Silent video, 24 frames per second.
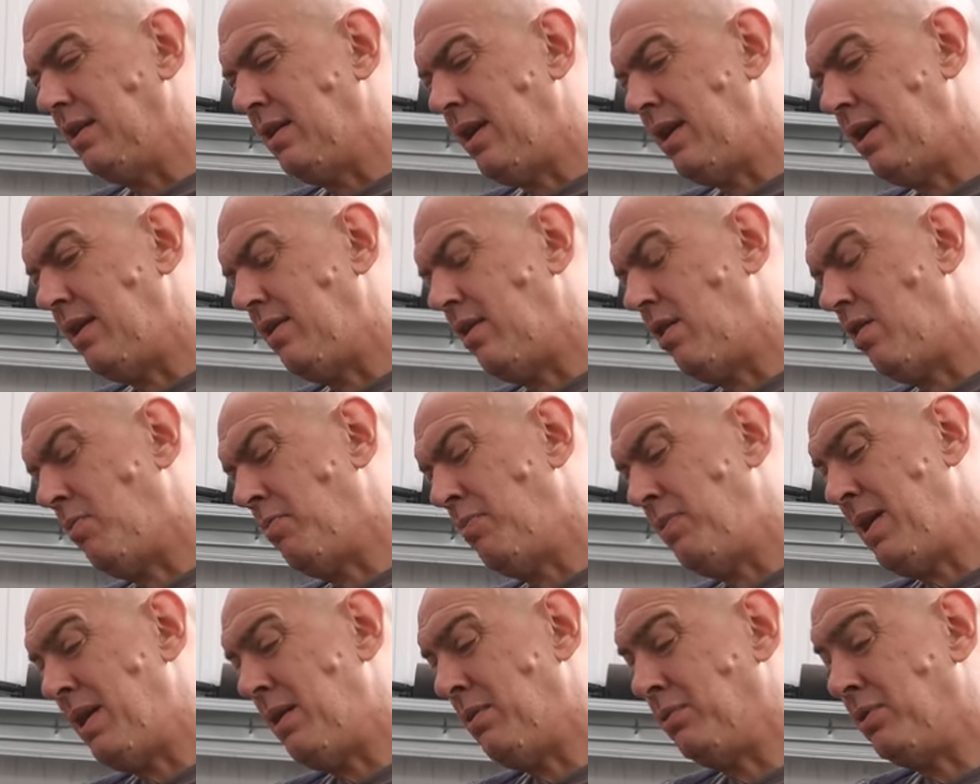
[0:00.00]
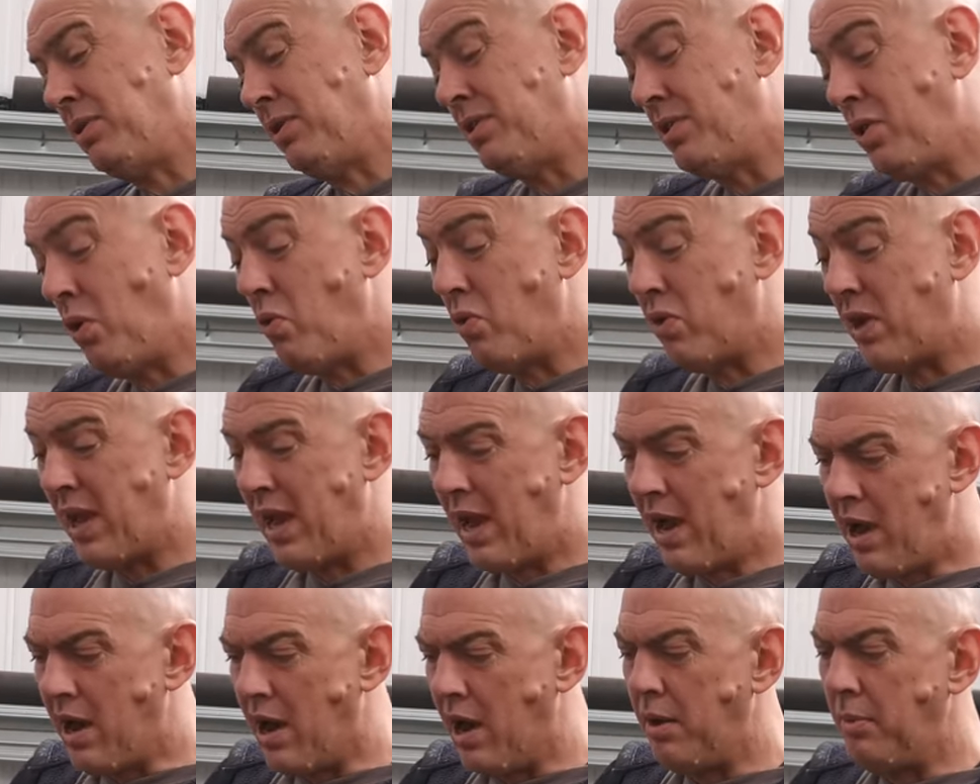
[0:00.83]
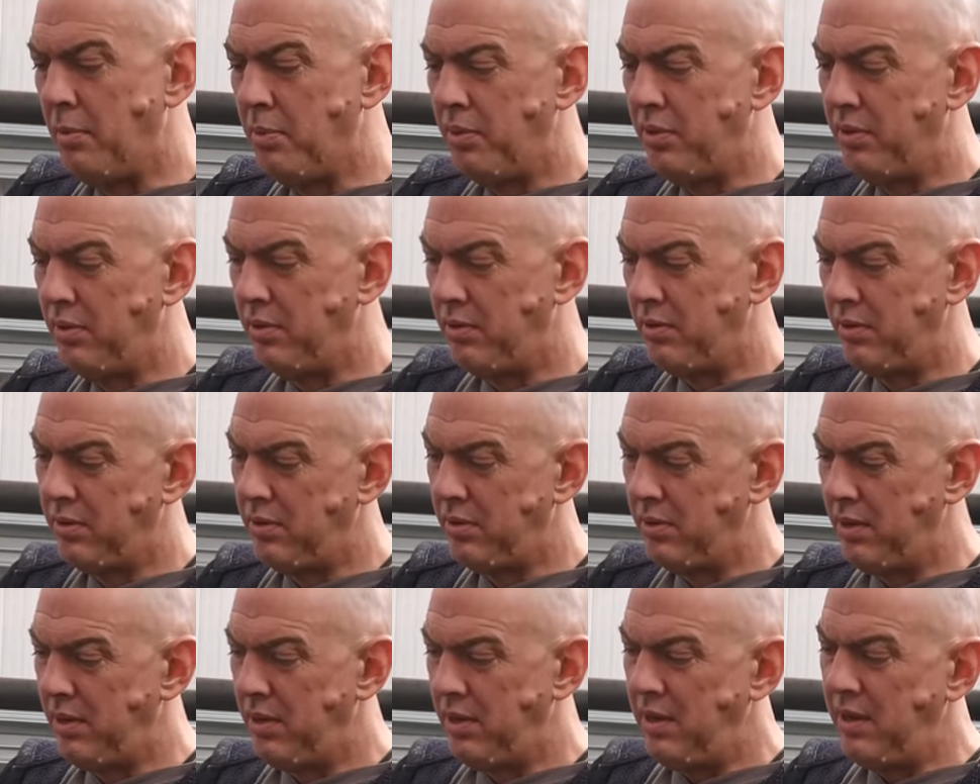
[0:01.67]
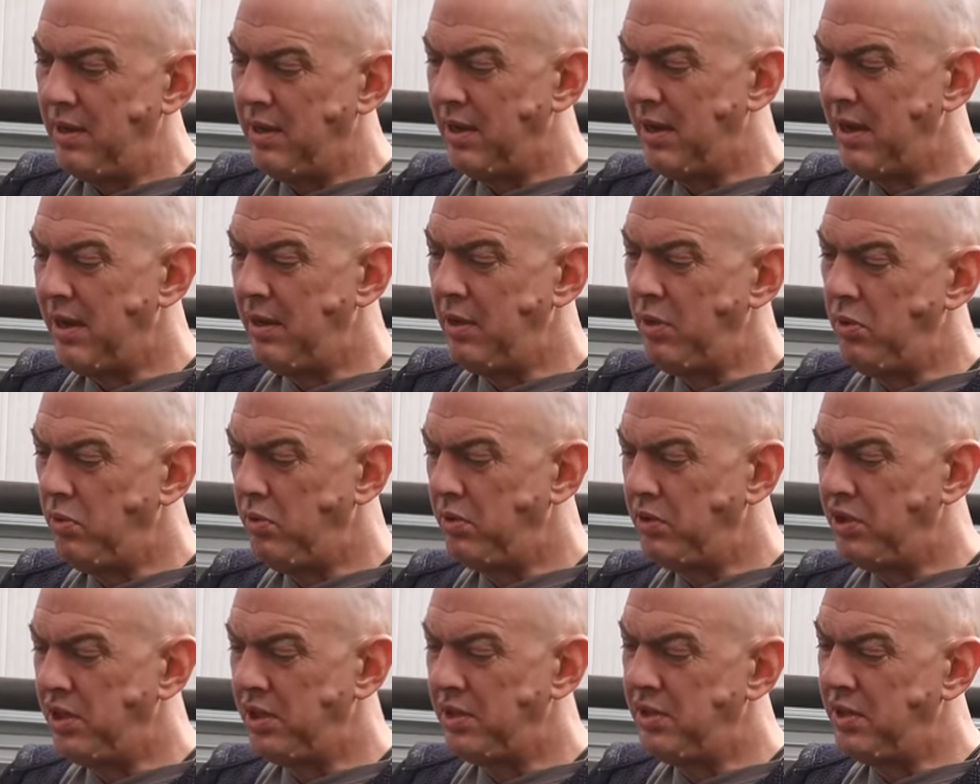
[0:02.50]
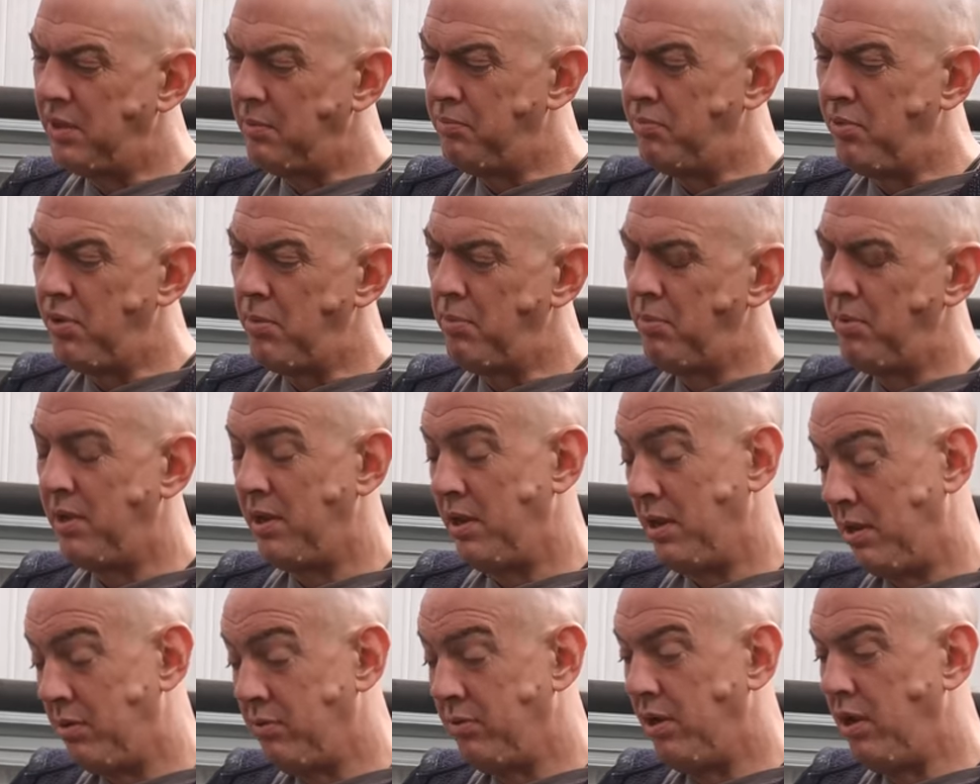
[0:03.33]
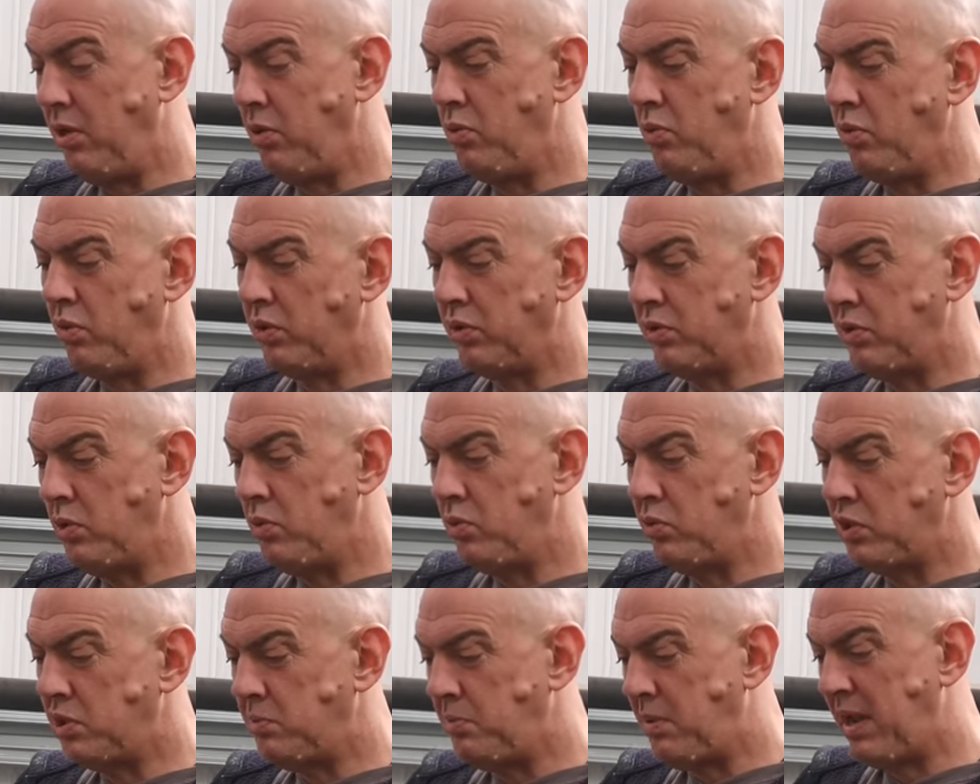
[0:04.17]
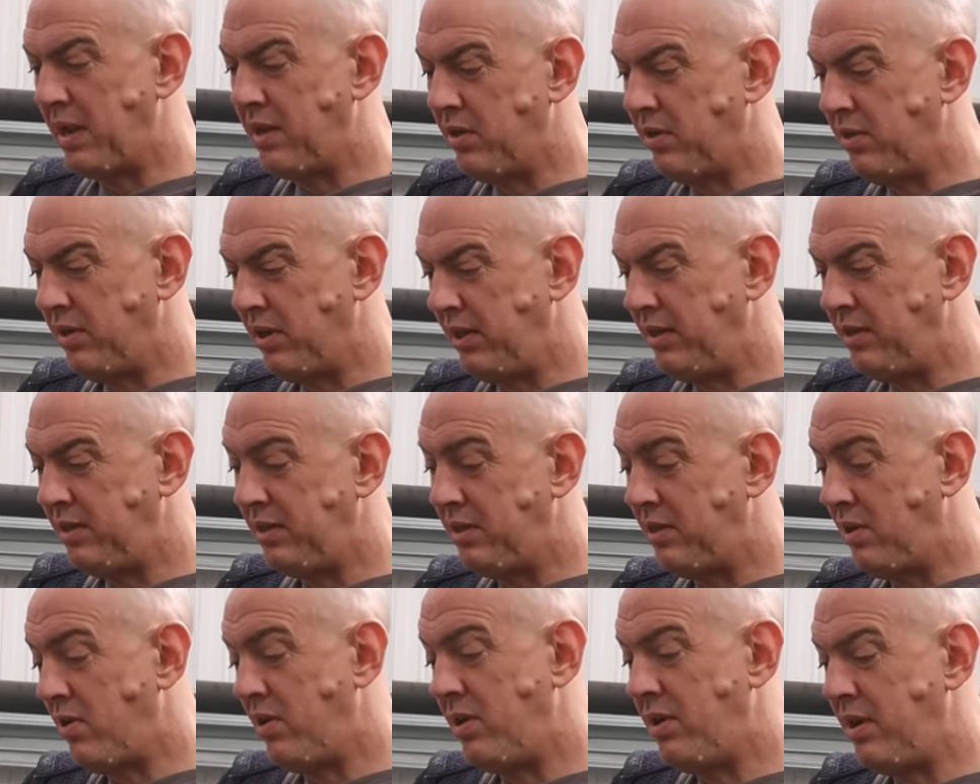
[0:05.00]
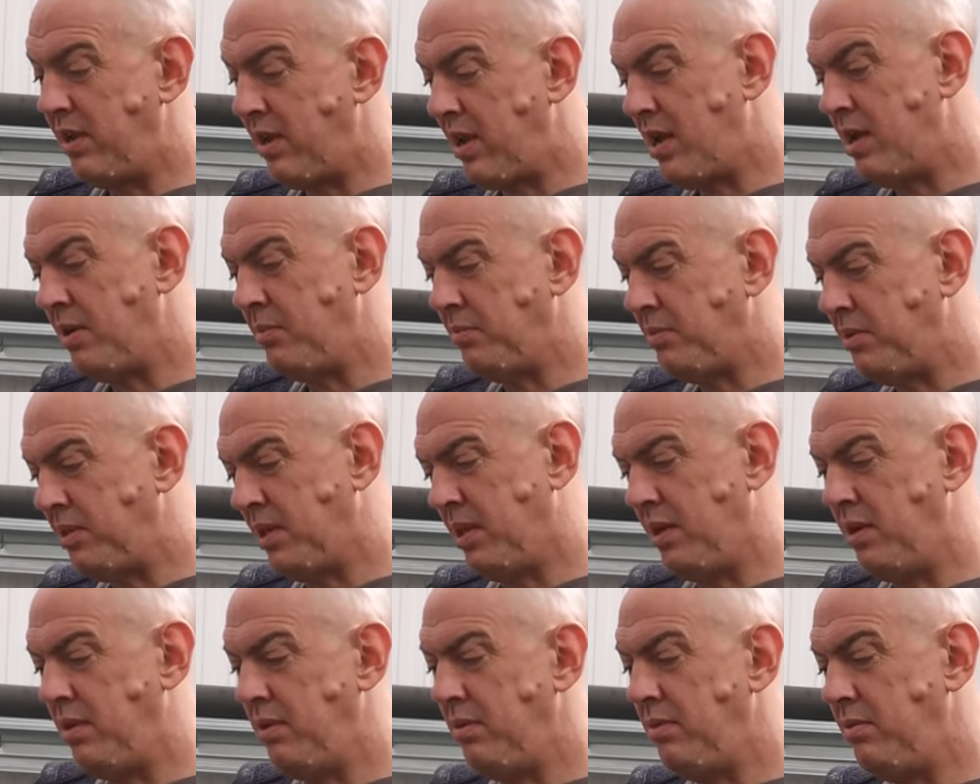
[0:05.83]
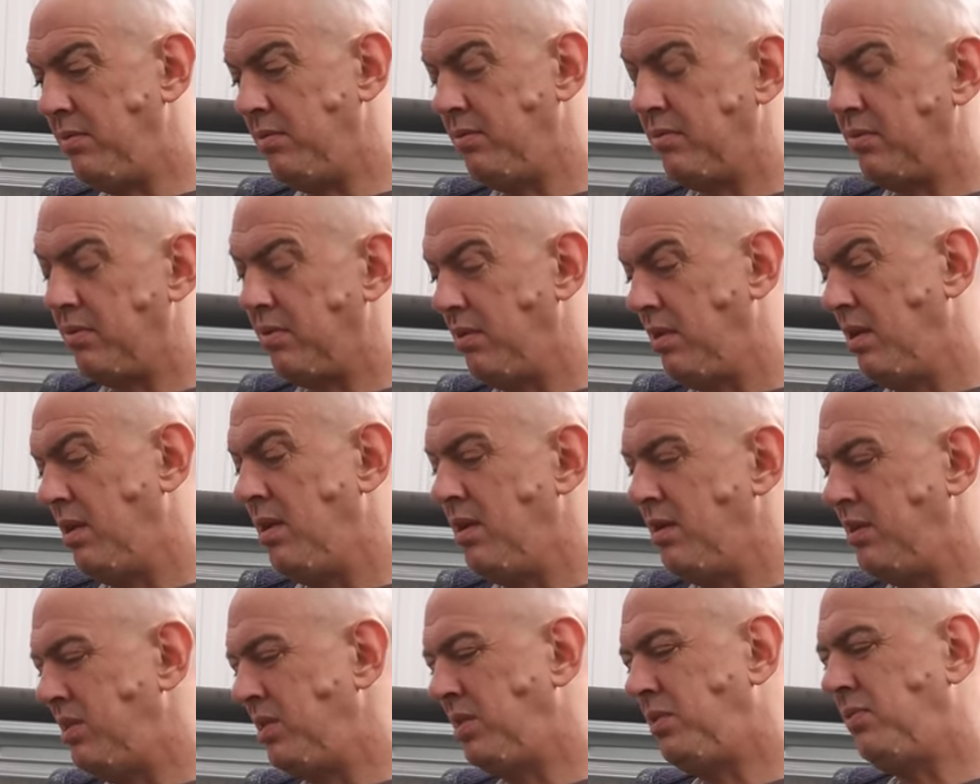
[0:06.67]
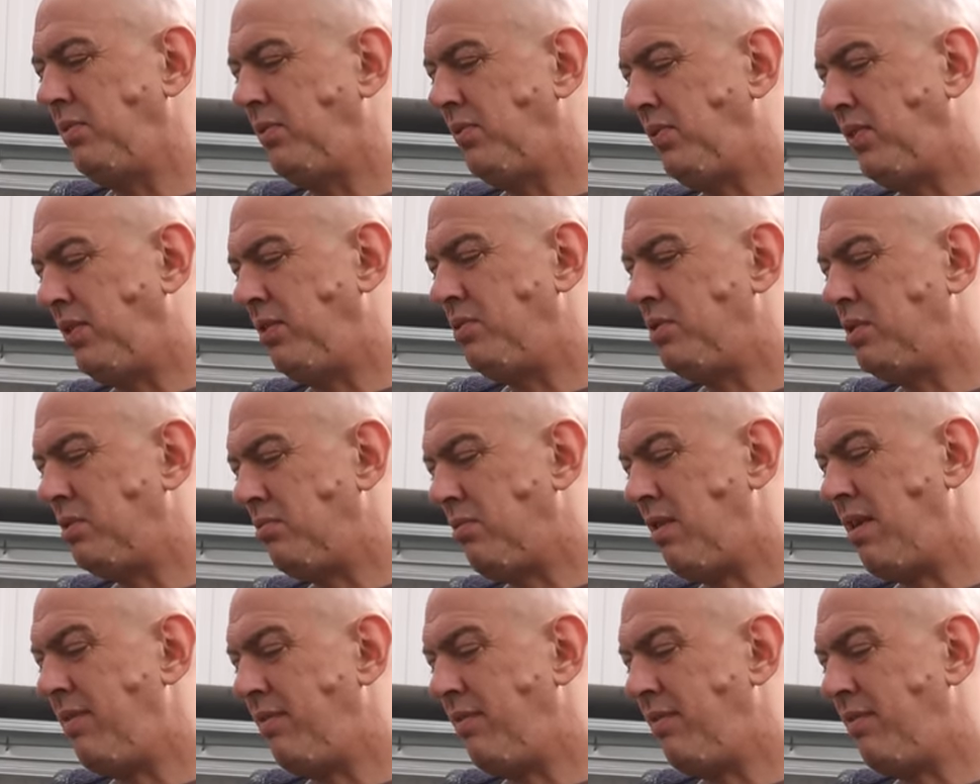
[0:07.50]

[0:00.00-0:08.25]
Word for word: then I'll be able to torque it up get it all adjusted properly and I'll know what torque spec I need to tighten it up to just for future